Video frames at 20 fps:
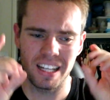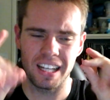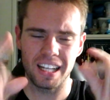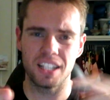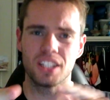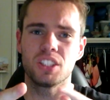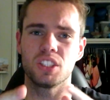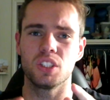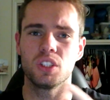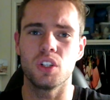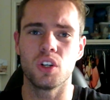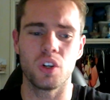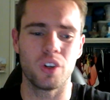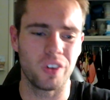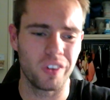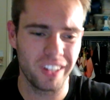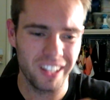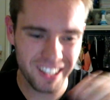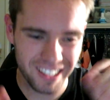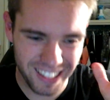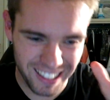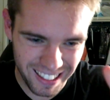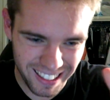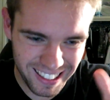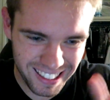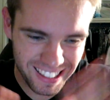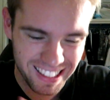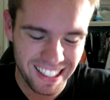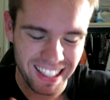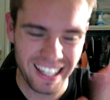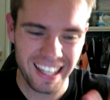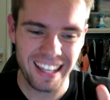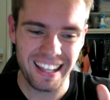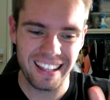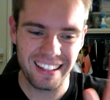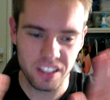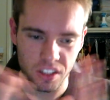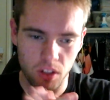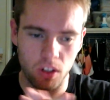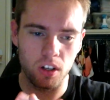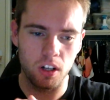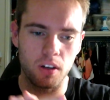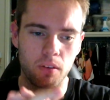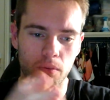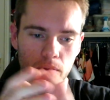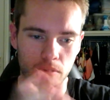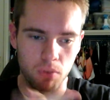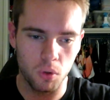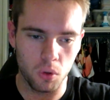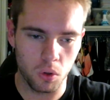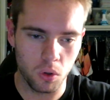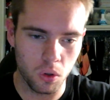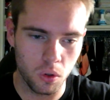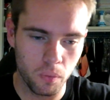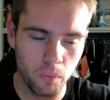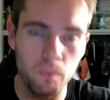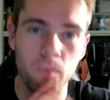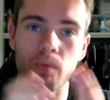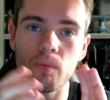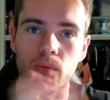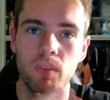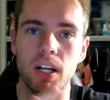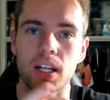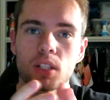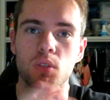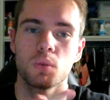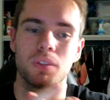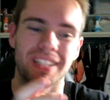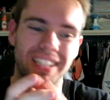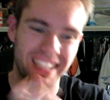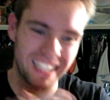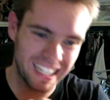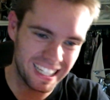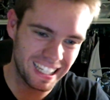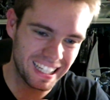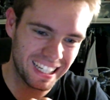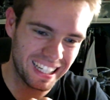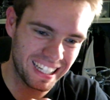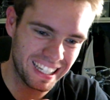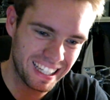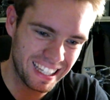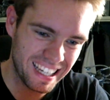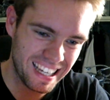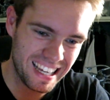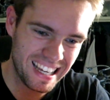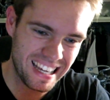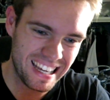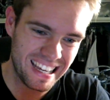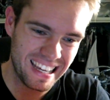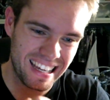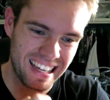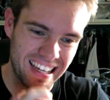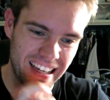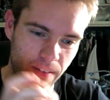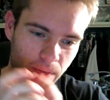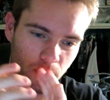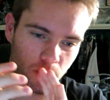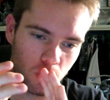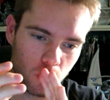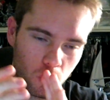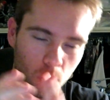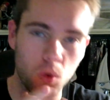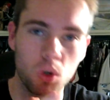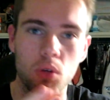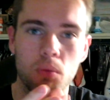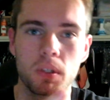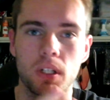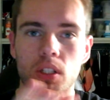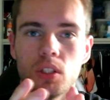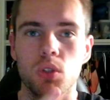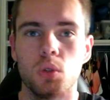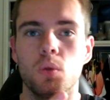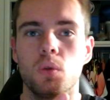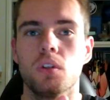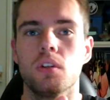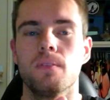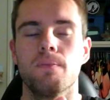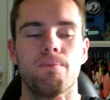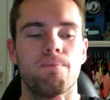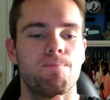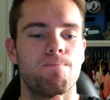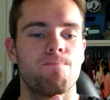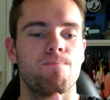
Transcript: As you know, it is time for Facts with Zach. What am I doing?